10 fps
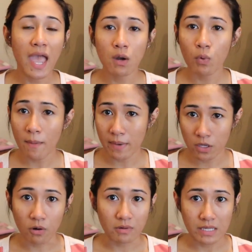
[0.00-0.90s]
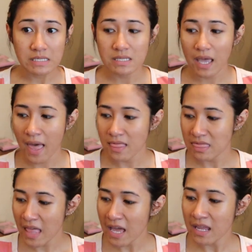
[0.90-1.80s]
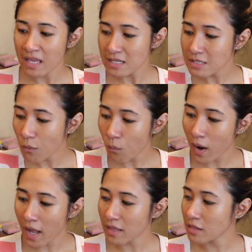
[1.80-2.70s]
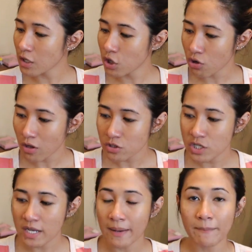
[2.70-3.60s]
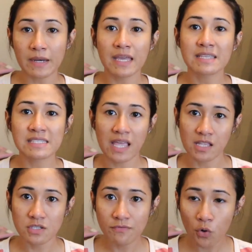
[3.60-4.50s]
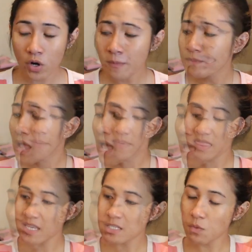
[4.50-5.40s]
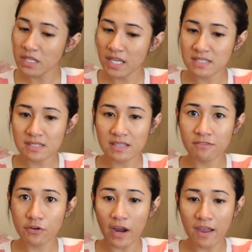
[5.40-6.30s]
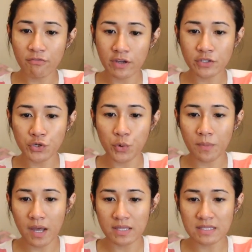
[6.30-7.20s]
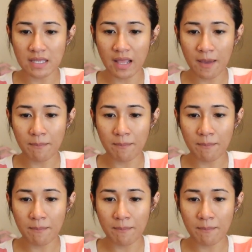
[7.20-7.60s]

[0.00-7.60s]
and what my goal is. And that is what the Cureology company stands for. But this one gets delivered every 2 months, and I